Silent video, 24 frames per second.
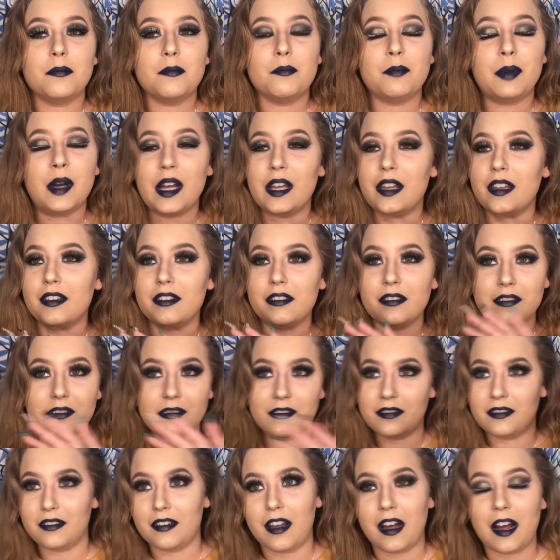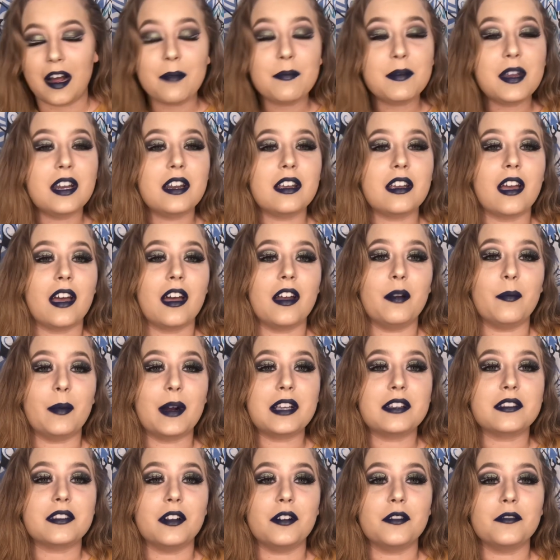But I'm getting ahead of
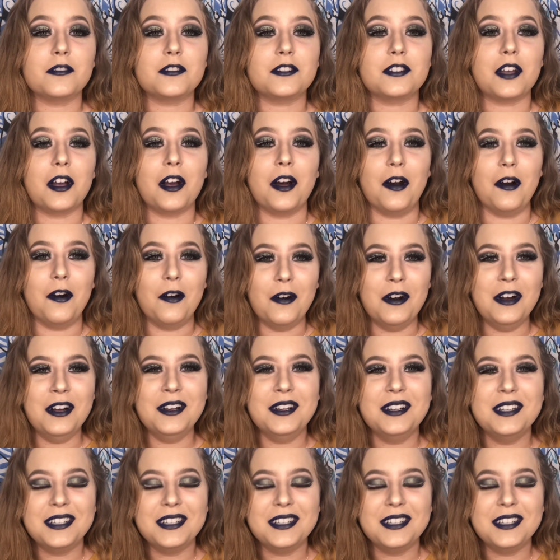myself, so...